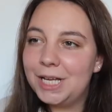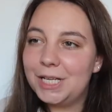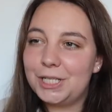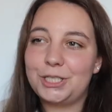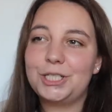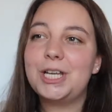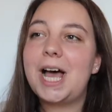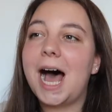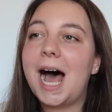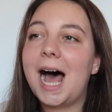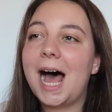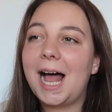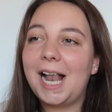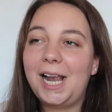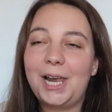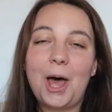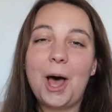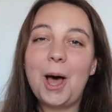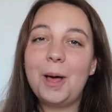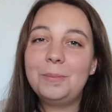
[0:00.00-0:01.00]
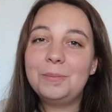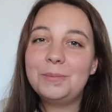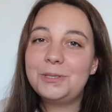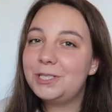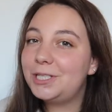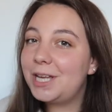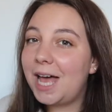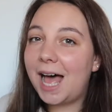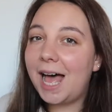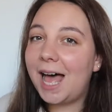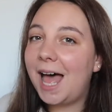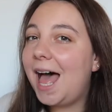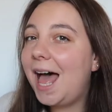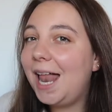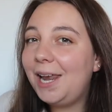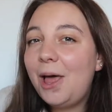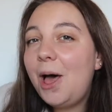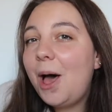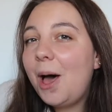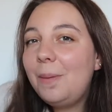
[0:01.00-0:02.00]
Shalom,
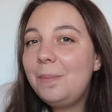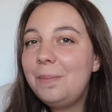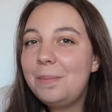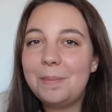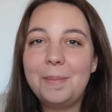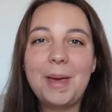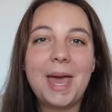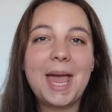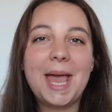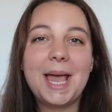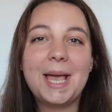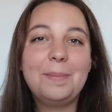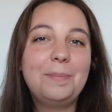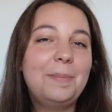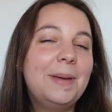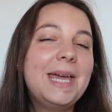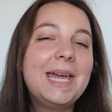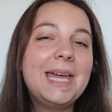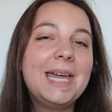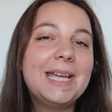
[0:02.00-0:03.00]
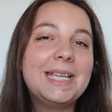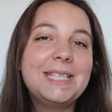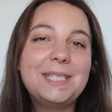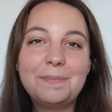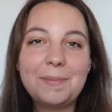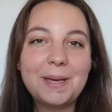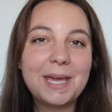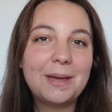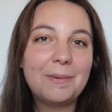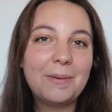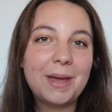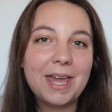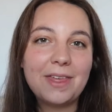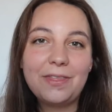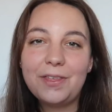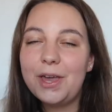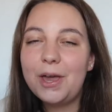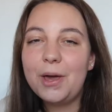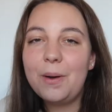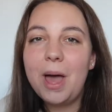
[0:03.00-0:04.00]
shalom, may peace be
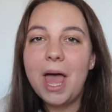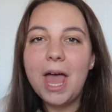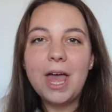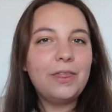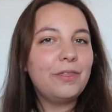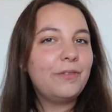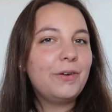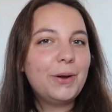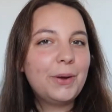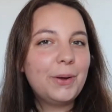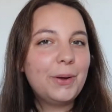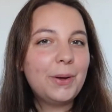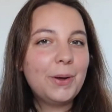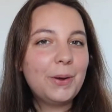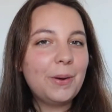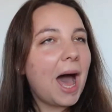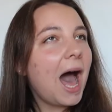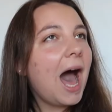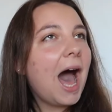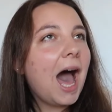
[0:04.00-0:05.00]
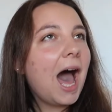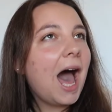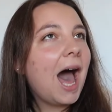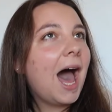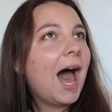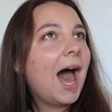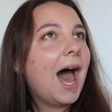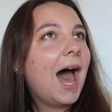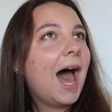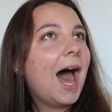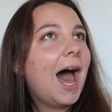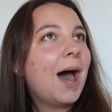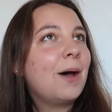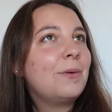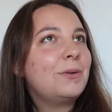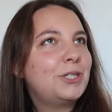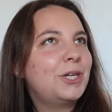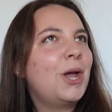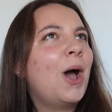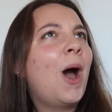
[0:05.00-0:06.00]
with you
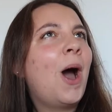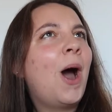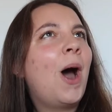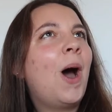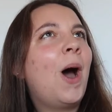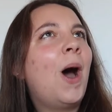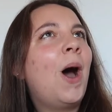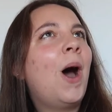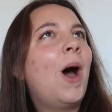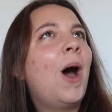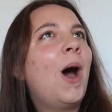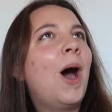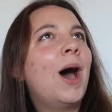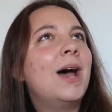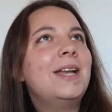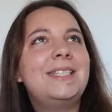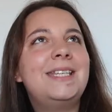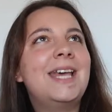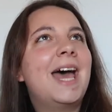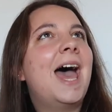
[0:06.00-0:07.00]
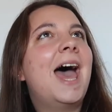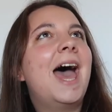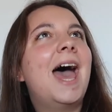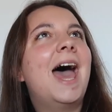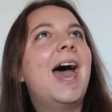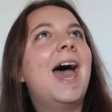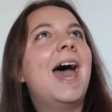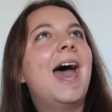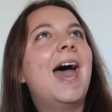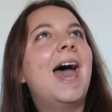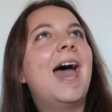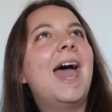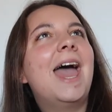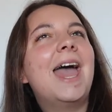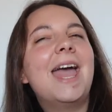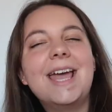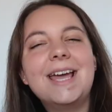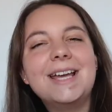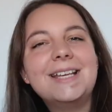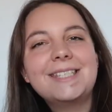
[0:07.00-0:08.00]
throughout your
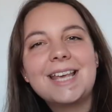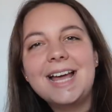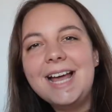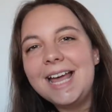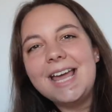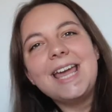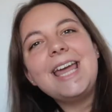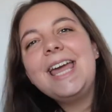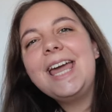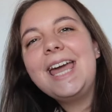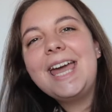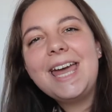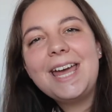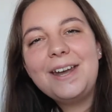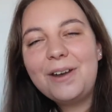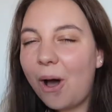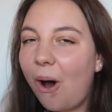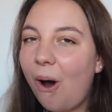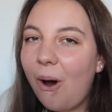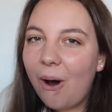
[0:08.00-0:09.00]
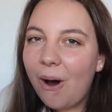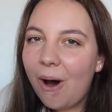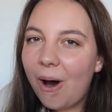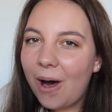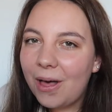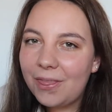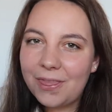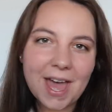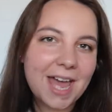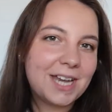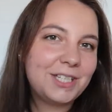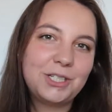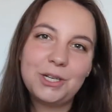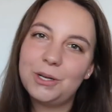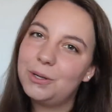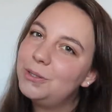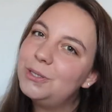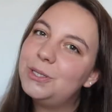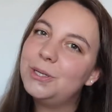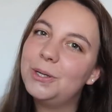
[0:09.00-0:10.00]
days. In all that
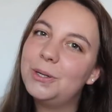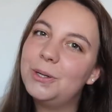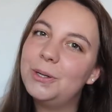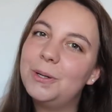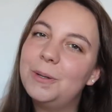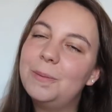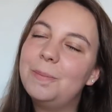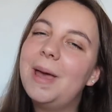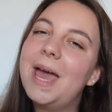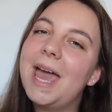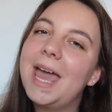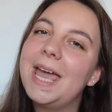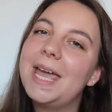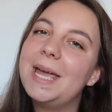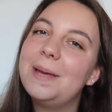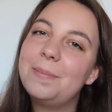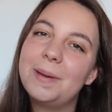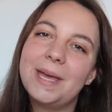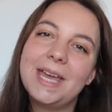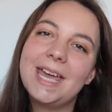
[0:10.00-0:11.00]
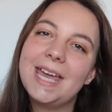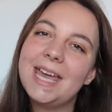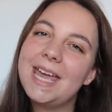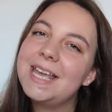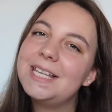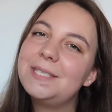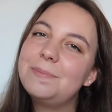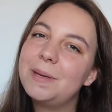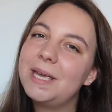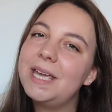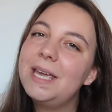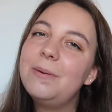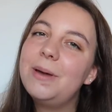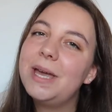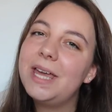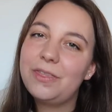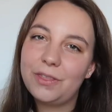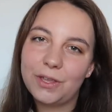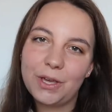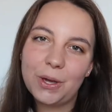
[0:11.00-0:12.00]
you do, may peace be
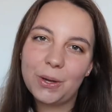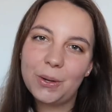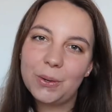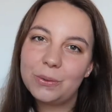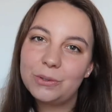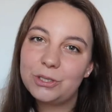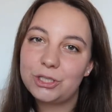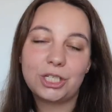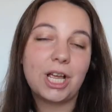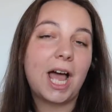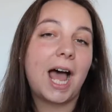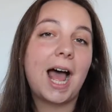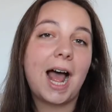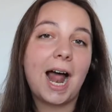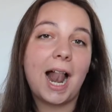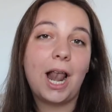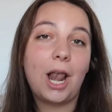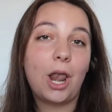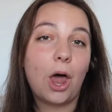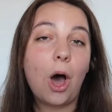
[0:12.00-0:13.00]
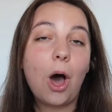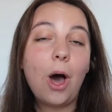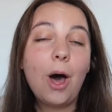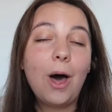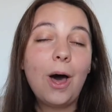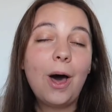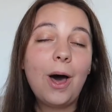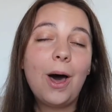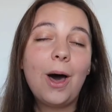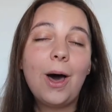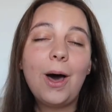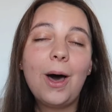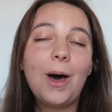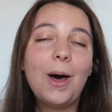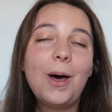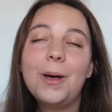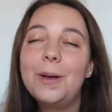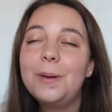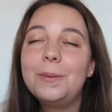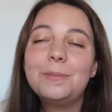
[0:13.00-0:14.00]
with you.
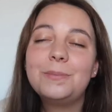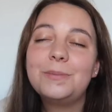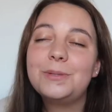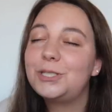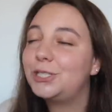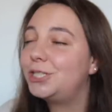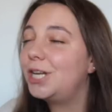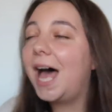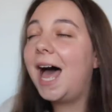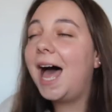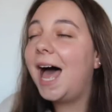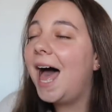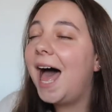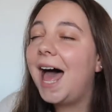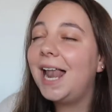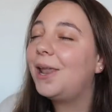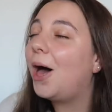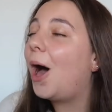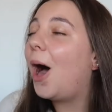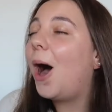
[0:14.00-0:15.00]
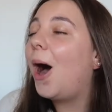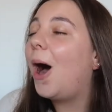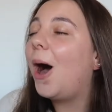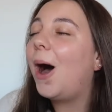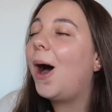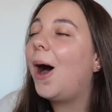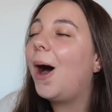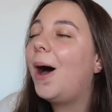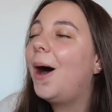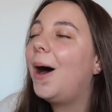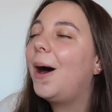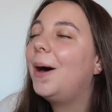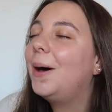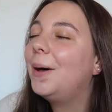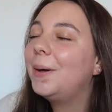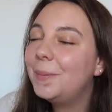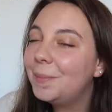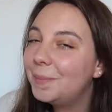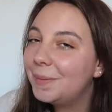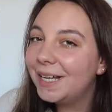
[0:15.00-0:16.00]
Shalom,
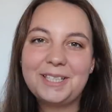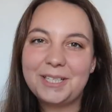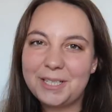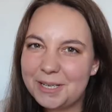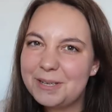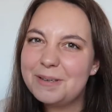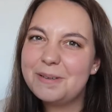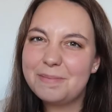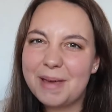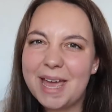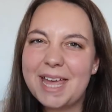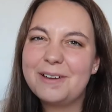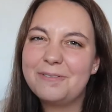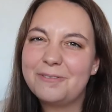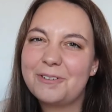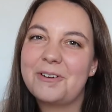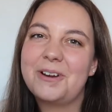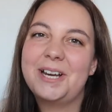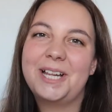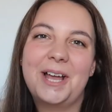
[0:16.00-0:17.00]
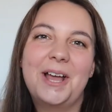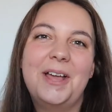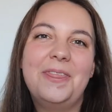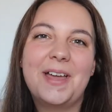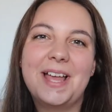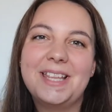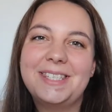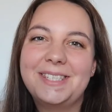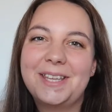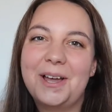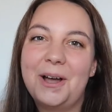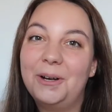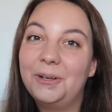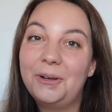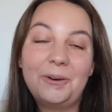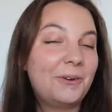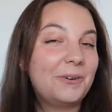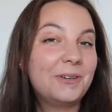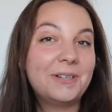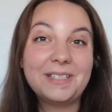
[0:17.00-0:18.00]
shalom. You may have already heard that
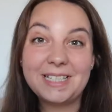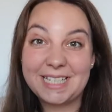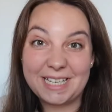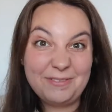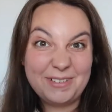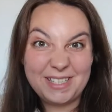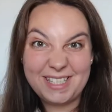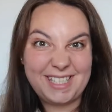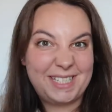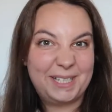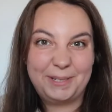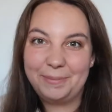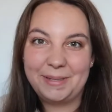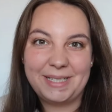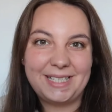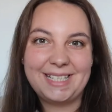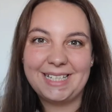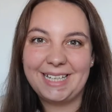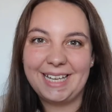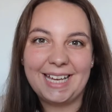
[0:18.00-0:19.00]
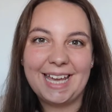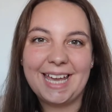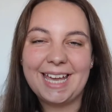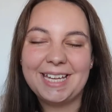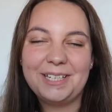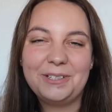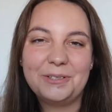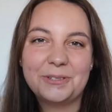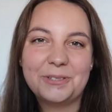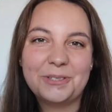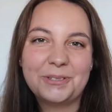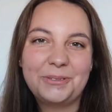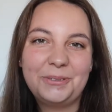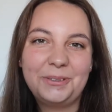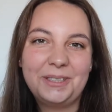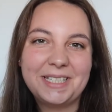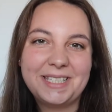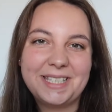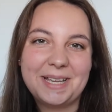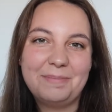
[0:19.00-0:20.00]
song or even still be singing it in your
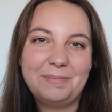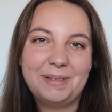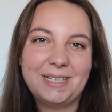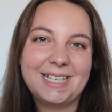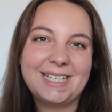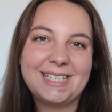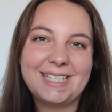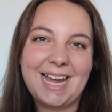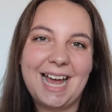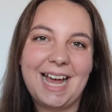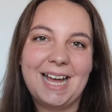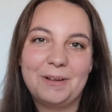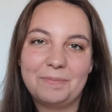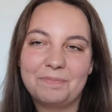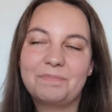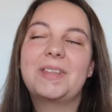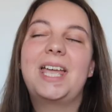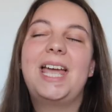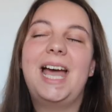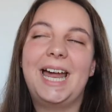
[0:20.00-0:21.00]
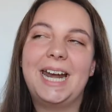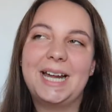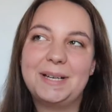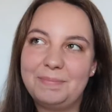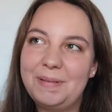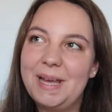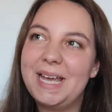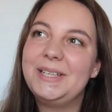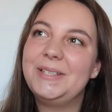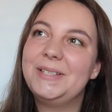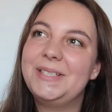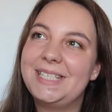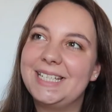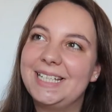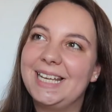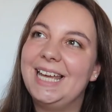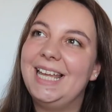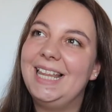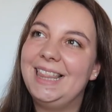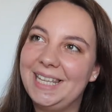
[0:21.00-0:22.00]
school assemblies now. And I bet you
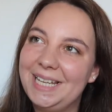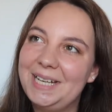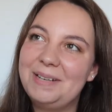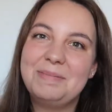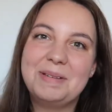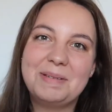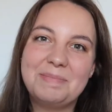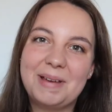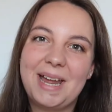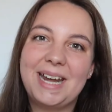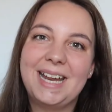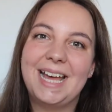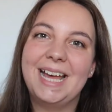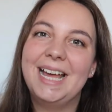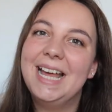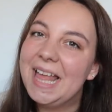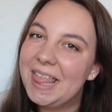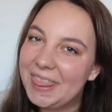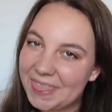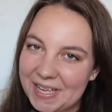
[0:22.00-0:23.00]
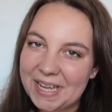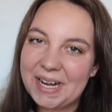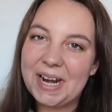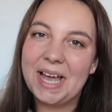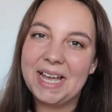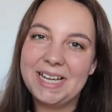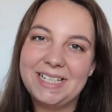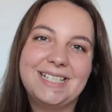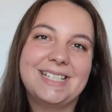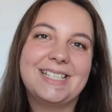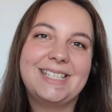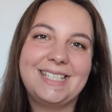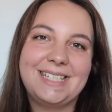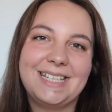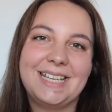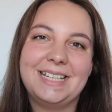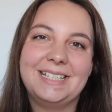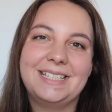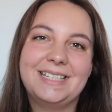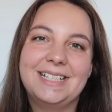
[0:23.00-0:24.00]
sing it a little bit better than I just
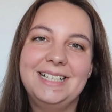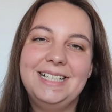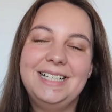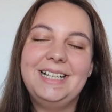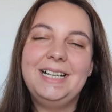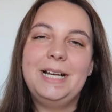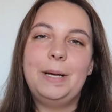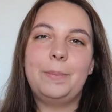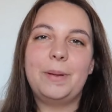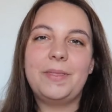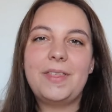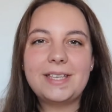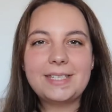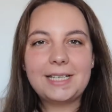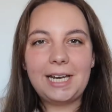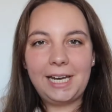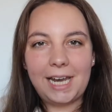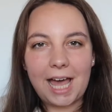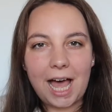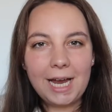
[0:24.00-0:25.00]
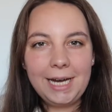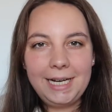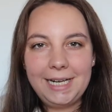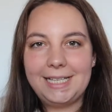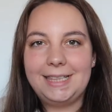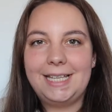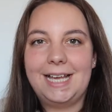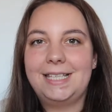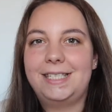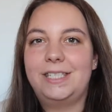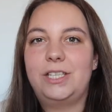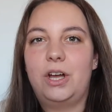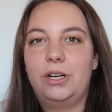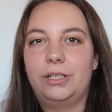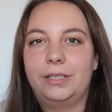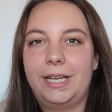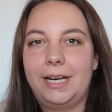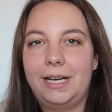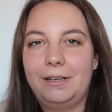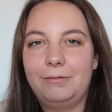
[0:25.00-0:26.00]
did. But there's a line in that
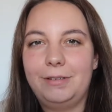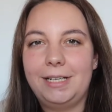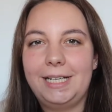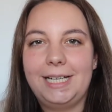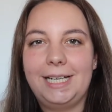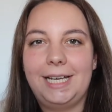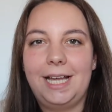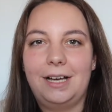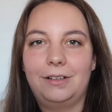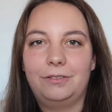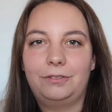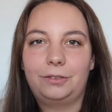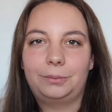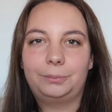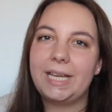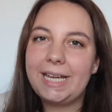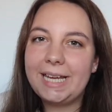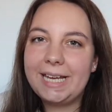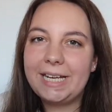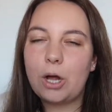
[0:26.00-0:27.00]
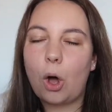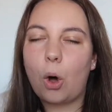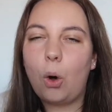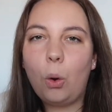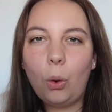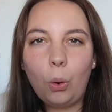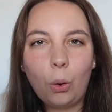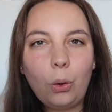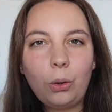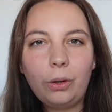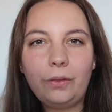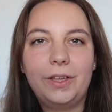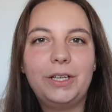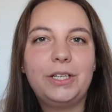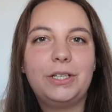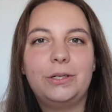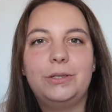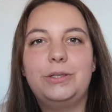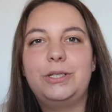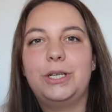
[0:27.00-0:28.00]
song that I really love. In all
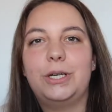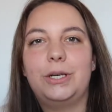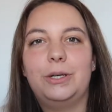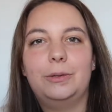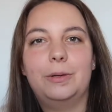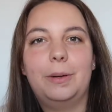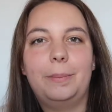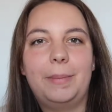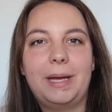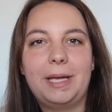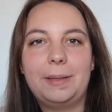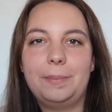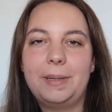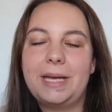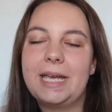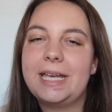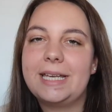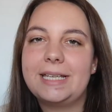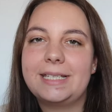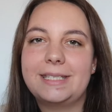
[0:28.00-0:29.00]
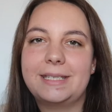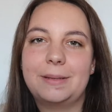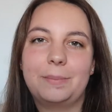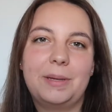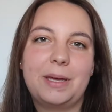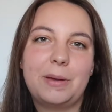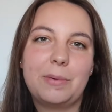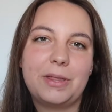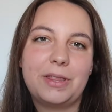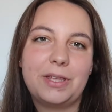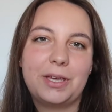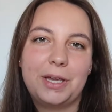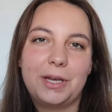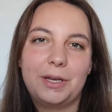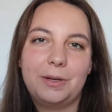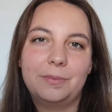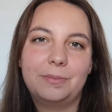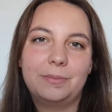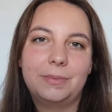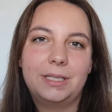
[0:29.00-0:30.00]
that you do, may peace be with
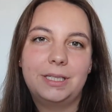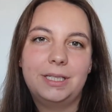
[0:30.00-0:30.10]
you.